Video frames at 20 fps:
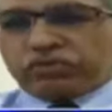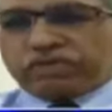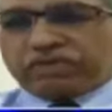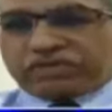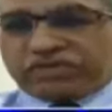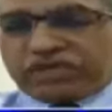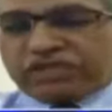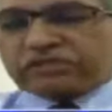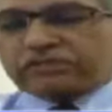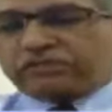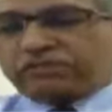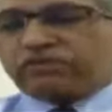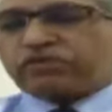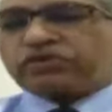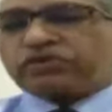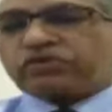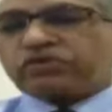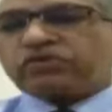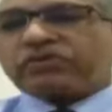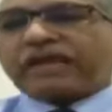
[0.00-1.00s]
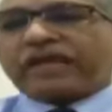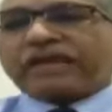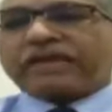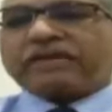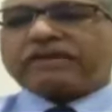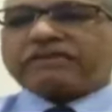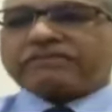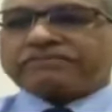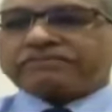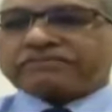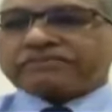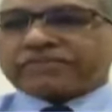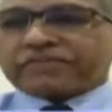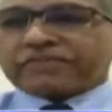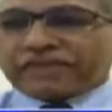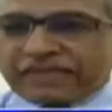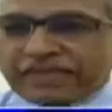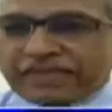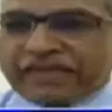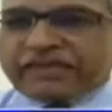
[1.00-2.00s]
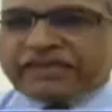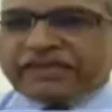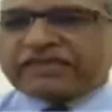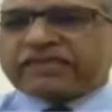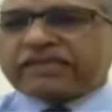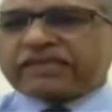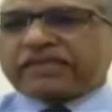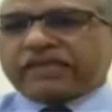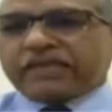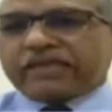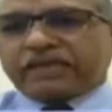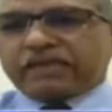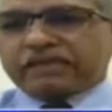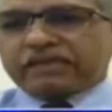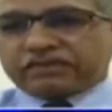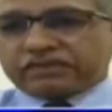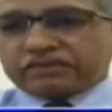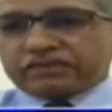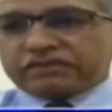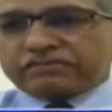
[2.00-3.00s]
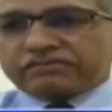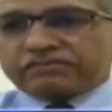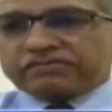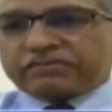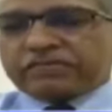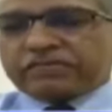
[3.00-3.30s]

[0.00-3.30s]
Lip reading: is exposed to that getting the illness.